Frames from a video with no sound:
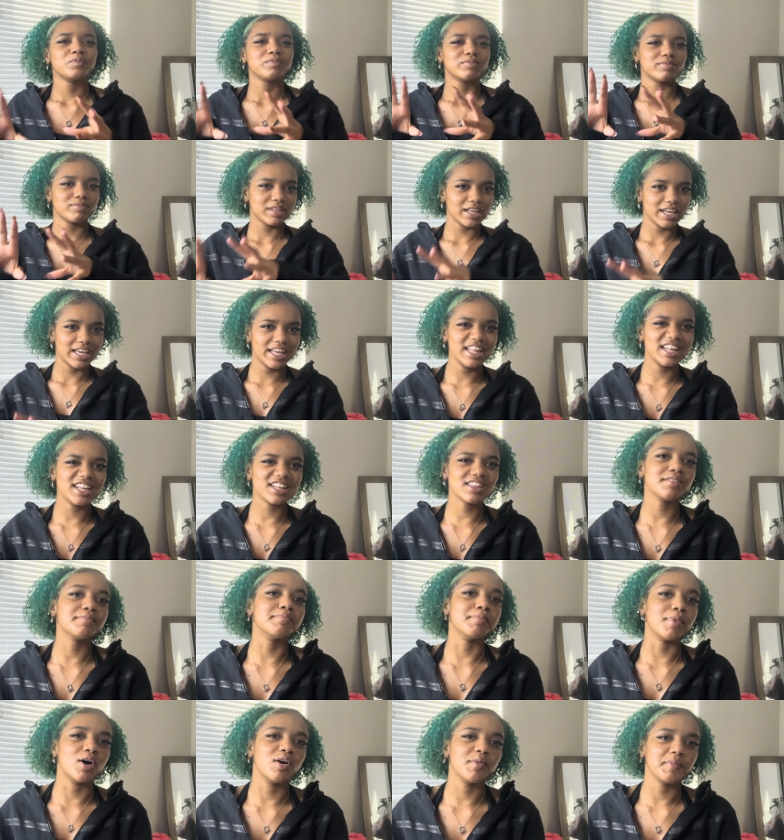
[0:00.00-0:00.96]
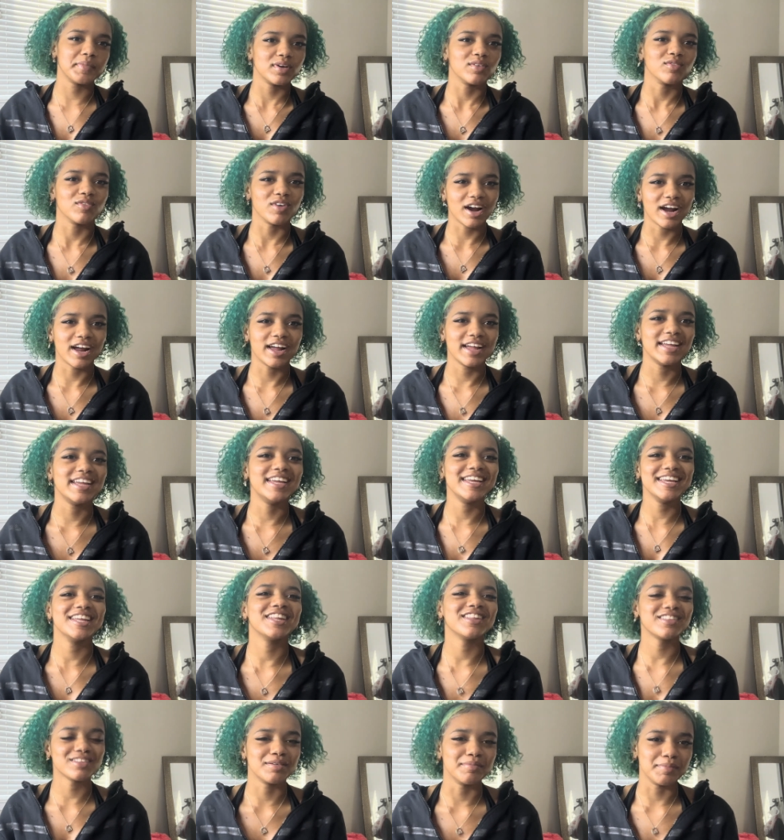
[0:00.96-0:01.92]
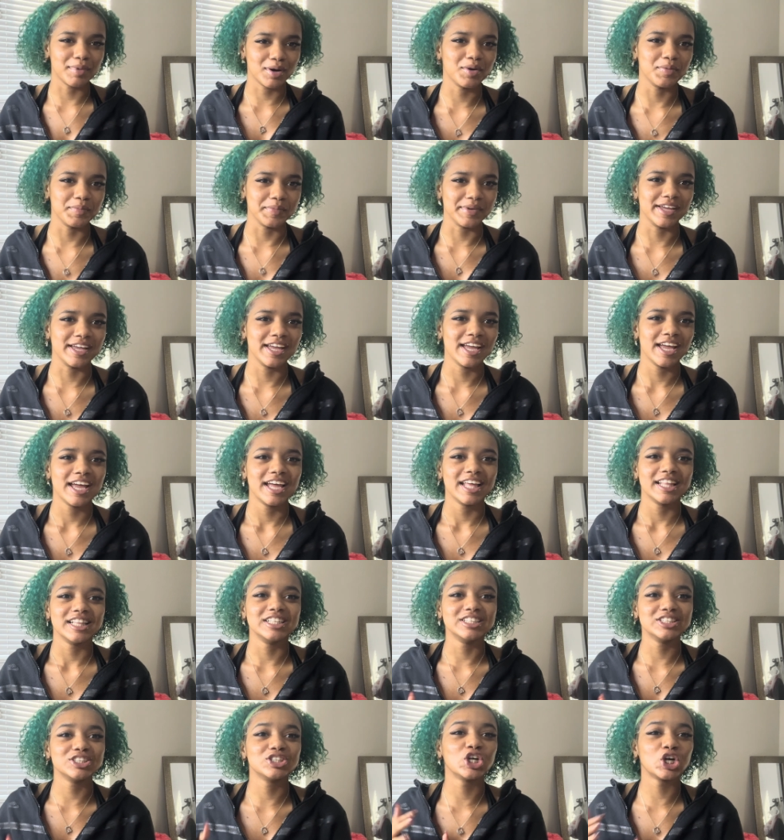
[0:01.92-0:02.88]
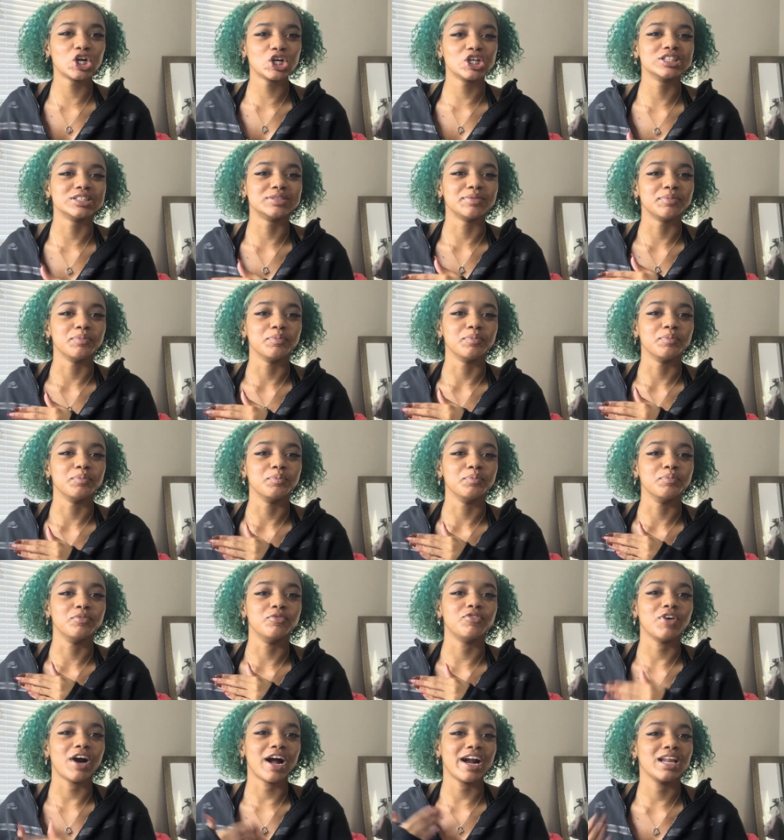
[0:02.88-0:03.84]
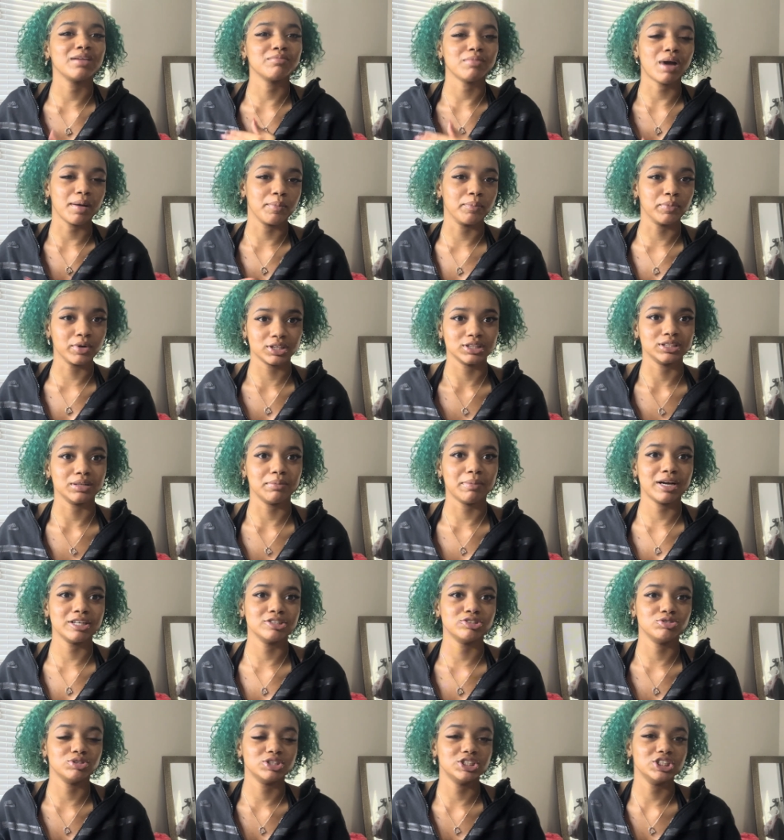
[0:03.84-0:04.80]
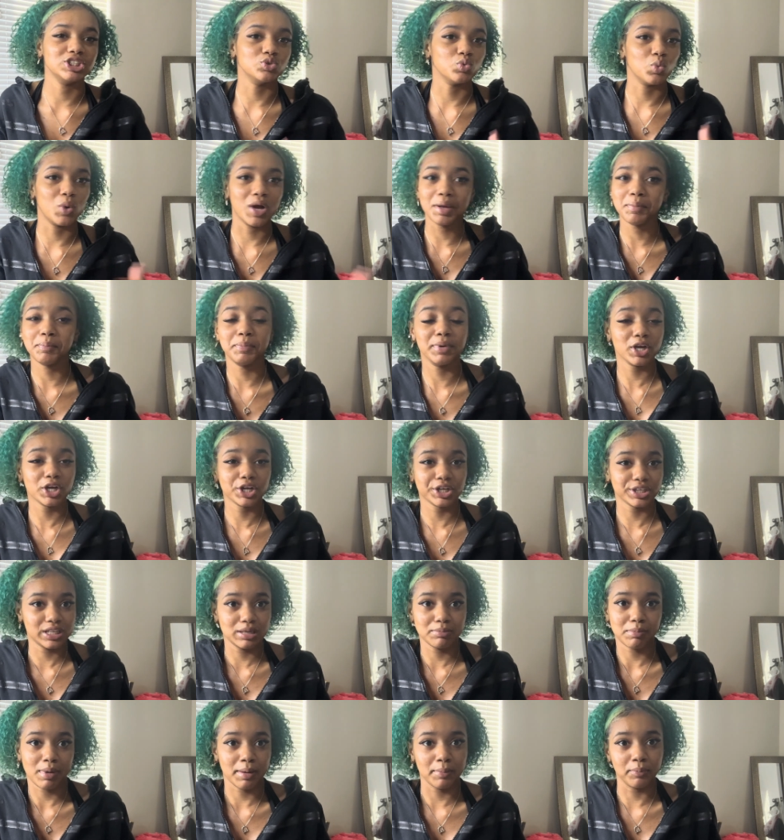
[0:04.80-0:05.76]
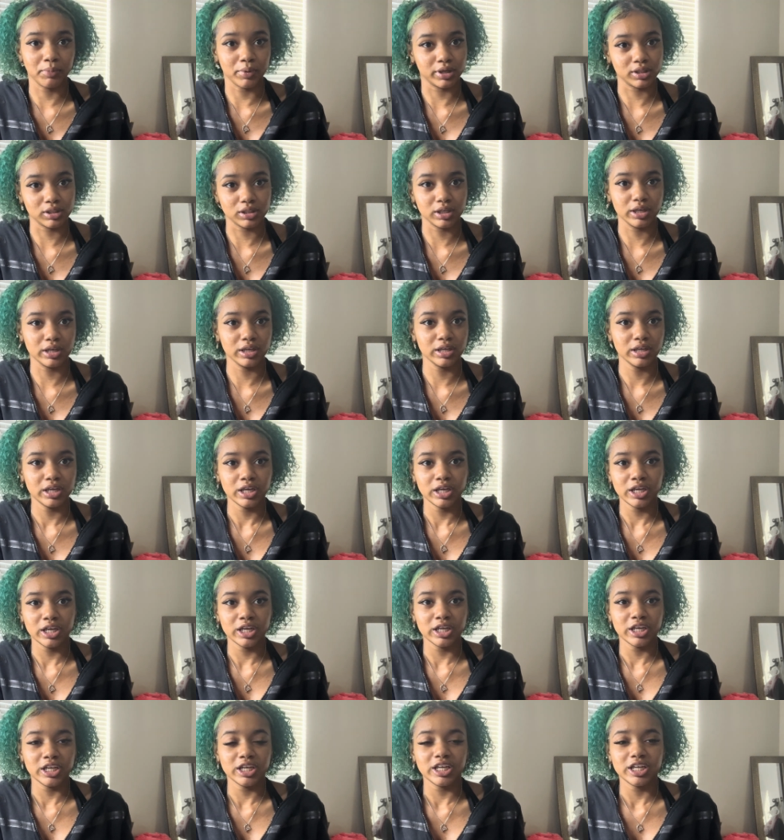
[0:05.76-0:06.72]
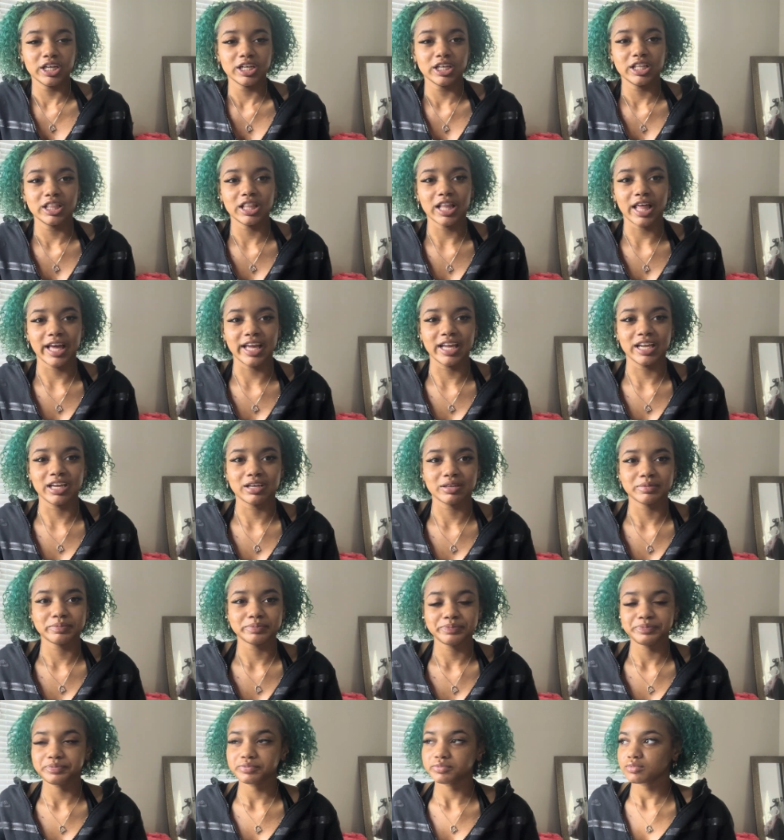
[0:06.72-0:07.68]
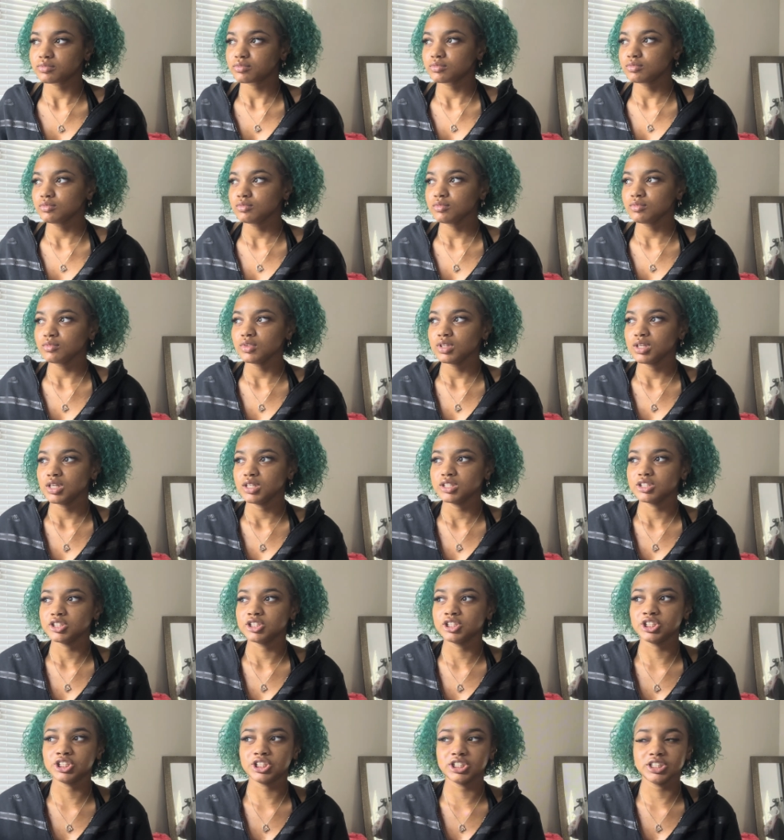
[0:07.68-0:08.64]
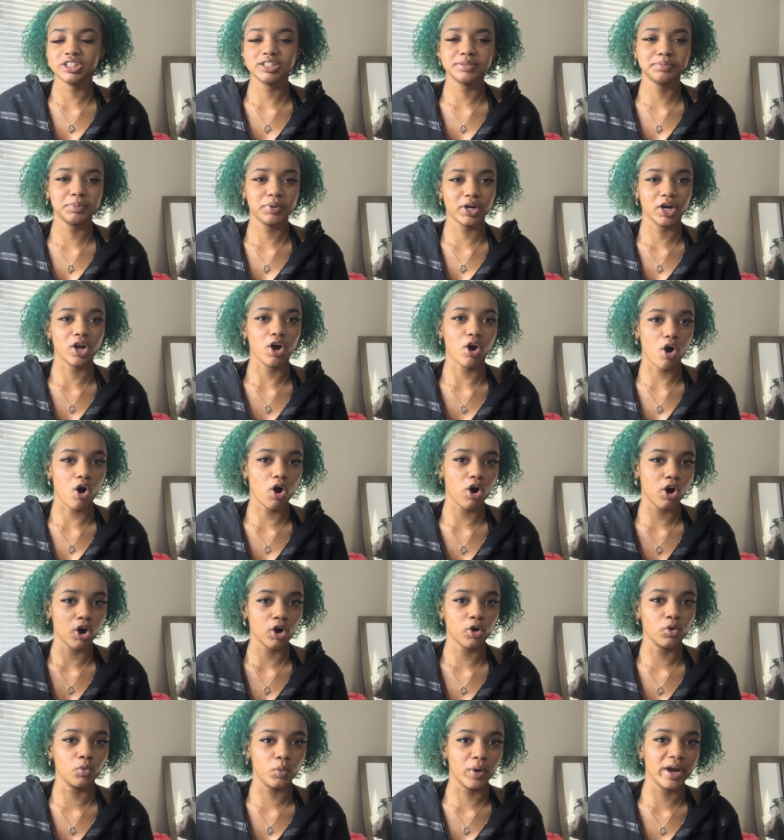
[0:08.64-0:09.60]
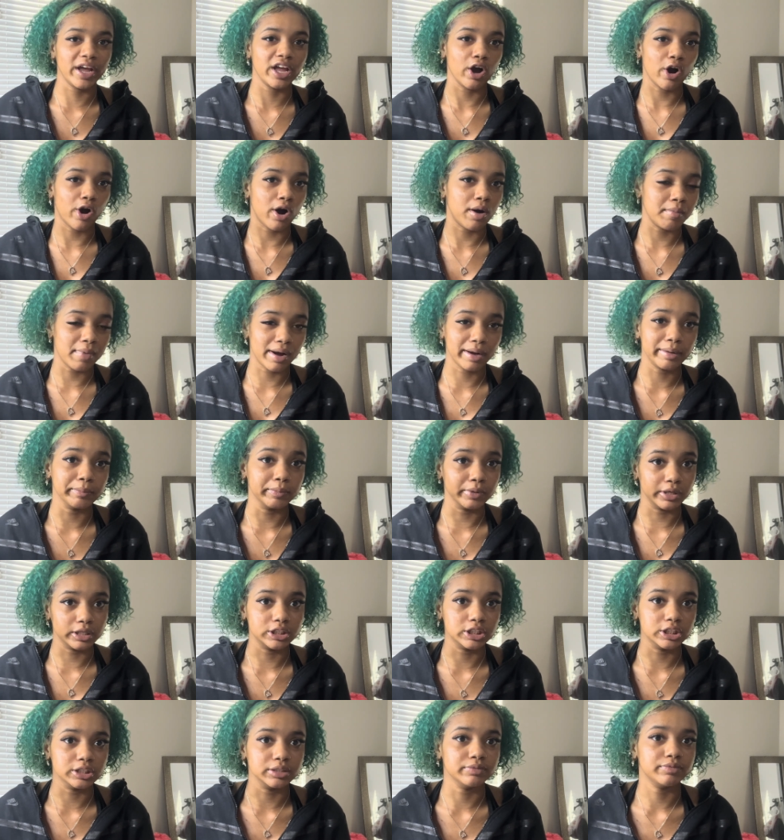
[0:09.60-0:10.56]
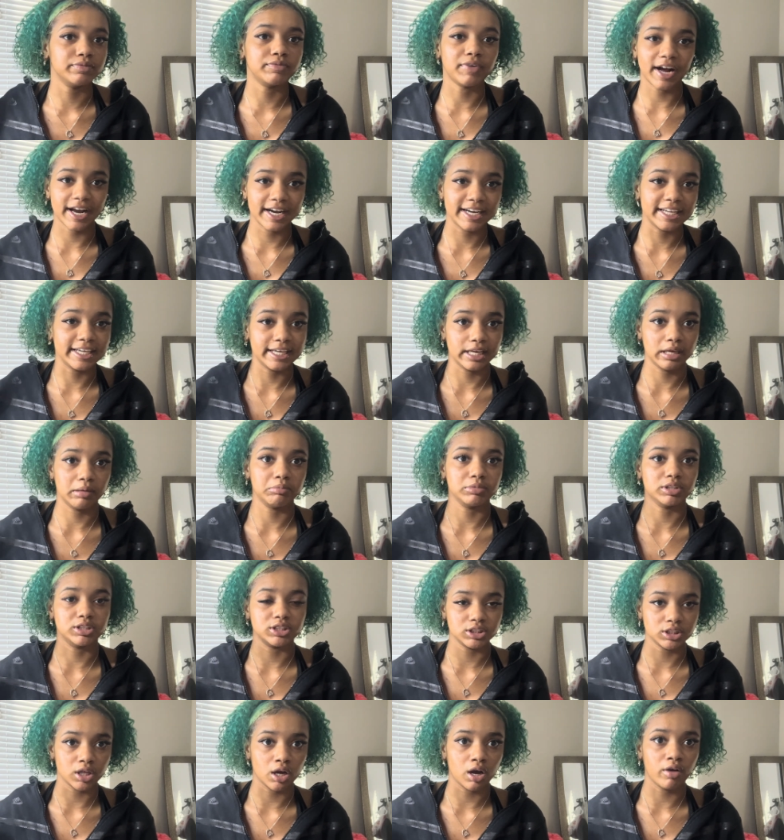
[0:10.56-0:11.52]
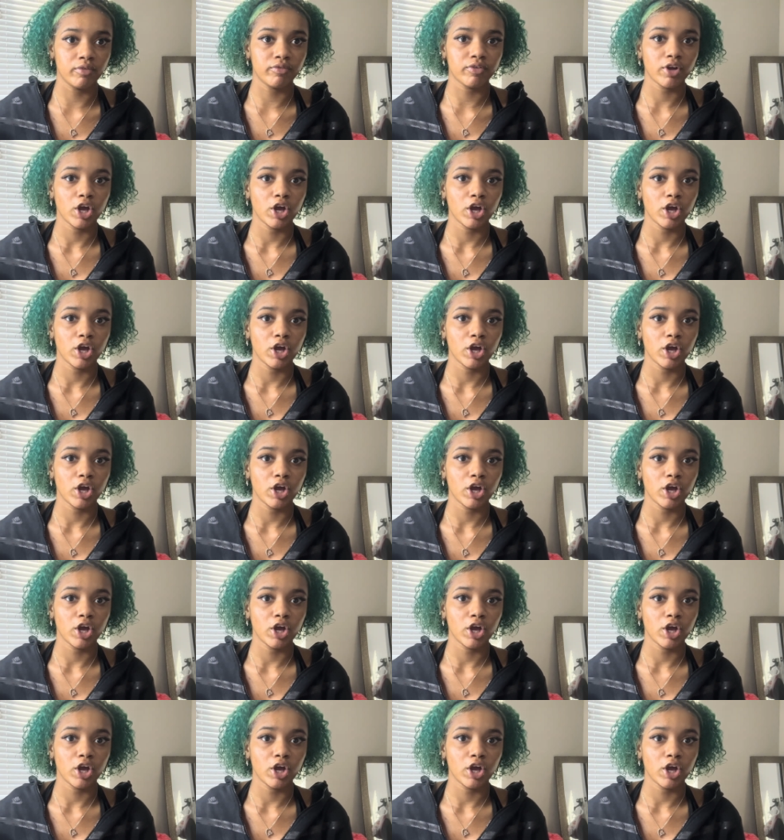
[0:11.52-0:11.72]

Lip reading: heat of the moment, right? Heat of the moment. This girl is fighting my brother. Mind you, she's way bigger than my brother. Like, she's putting all her weight on my brother, fighting him and stuff.